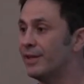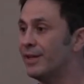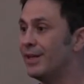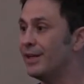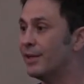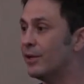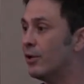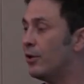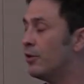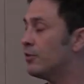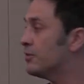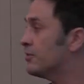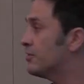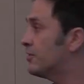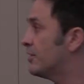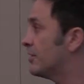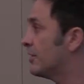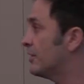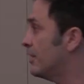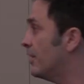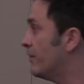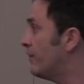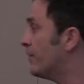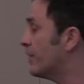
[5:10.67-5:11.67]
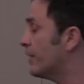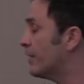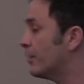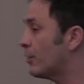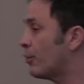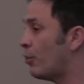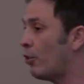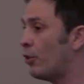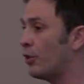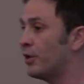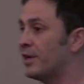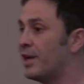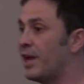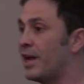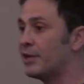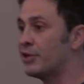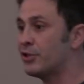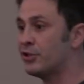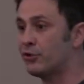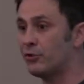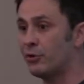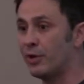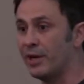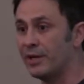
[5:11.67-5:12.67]
It causes significant cardiac
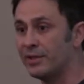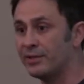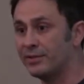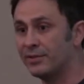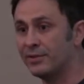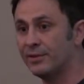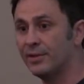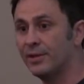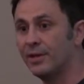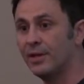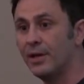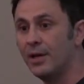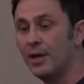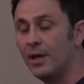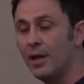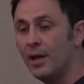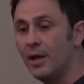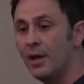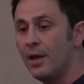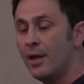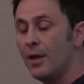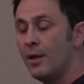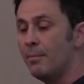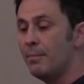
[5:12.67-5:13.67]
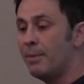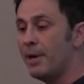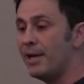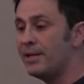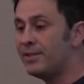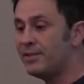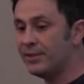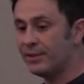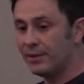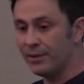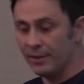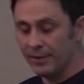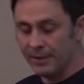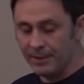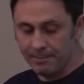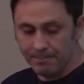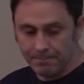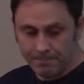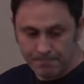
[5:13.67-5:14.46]
stress. Basically,